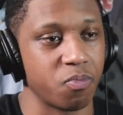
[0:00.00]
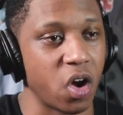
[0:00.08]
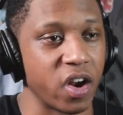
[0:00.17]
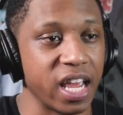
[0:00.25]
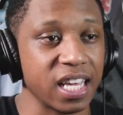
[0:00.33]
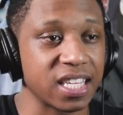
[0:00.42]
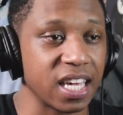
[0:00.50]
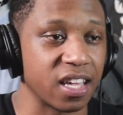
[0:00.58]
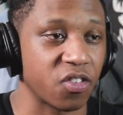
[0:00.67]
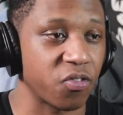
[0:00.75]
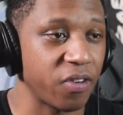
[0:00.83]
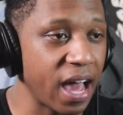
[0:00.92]
Bro, this
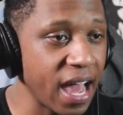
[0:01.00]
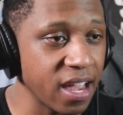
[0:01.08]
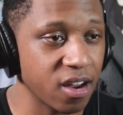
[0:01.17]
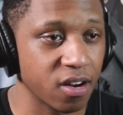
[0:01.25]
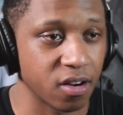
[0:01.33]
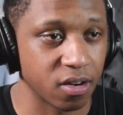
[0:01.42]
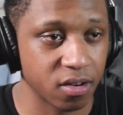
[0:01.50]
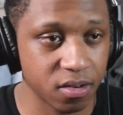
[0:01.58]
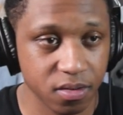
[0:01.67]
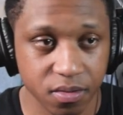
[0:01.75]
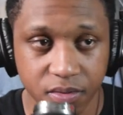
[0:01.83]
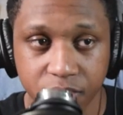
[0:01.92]
is fire.
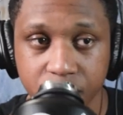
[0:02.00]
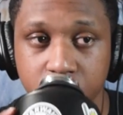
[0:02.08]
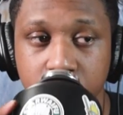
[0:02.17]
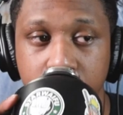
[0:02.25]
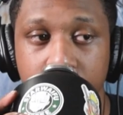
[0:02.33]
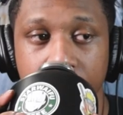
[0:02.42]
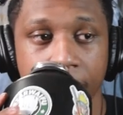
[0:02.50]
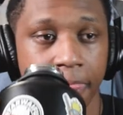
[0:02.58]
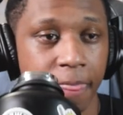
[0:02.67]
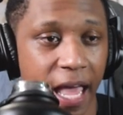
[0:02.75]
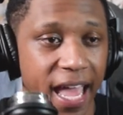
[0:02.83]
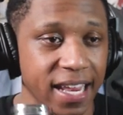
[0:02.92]

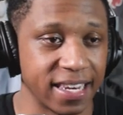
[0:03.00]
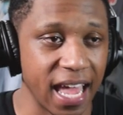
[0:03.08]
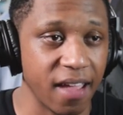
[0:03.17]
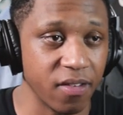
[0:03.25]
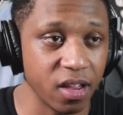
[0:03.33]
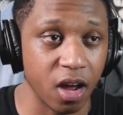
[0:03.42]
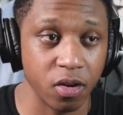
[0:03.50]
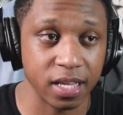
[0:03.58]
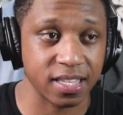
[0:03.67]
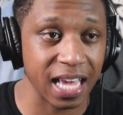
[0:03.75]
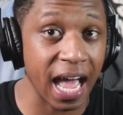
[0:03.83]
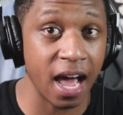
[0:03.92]
Hey, David, on the
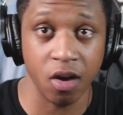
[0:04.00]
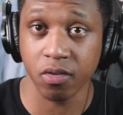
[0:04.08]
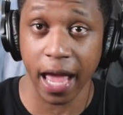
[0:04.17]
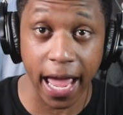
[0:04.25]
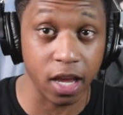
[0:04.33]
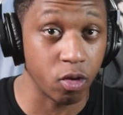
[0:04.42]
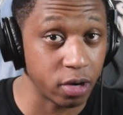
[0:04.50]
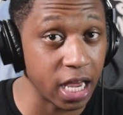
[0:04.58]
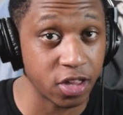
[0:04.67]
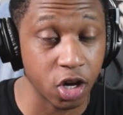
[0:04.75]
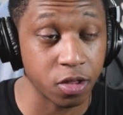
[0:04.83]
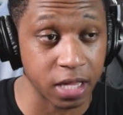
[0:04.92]
sound, hey, you
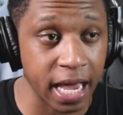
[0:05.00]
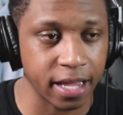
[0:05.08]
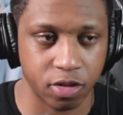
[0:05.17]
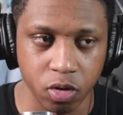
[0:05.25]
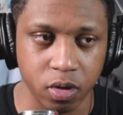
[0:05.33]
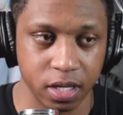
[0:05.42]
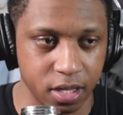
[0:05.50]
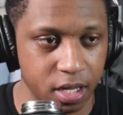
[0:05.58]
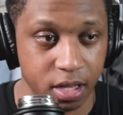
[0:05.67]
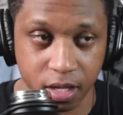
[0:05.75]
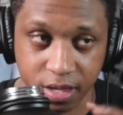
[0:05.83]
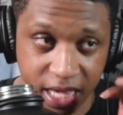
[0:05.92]
did your thing too, because
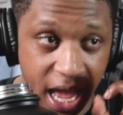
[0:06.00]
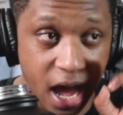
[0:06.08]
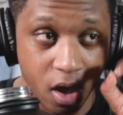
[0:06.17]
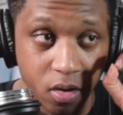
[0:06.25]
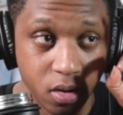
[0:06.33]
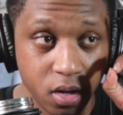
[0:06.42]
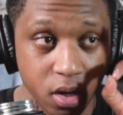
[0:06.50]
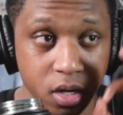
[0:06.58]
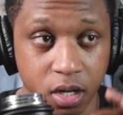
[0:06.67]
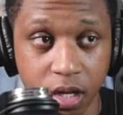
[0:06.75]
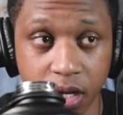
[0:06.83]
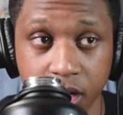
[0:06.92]
the sound,
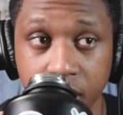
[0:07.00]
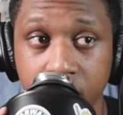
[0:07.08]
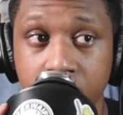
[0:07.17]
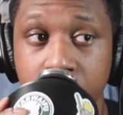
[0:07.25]
good.